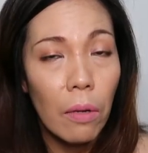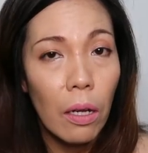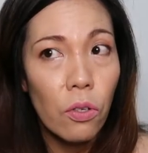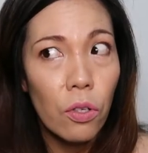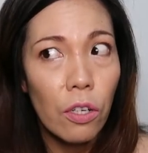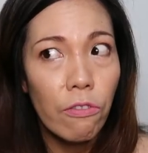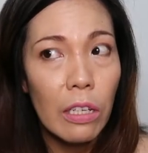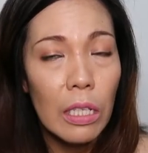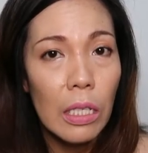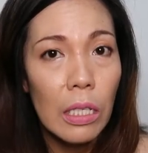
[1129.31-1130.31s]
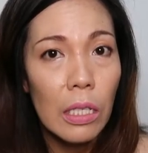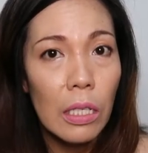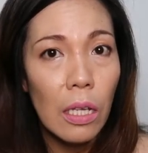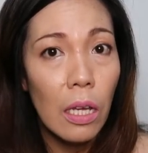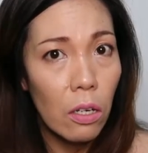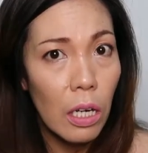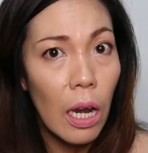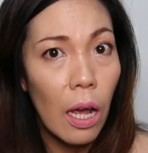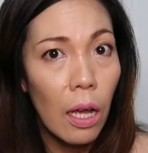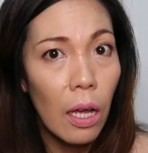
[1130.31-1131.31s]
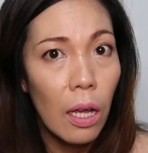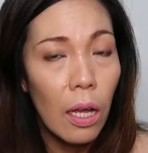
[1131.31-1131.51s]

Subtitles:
na service, ano nila.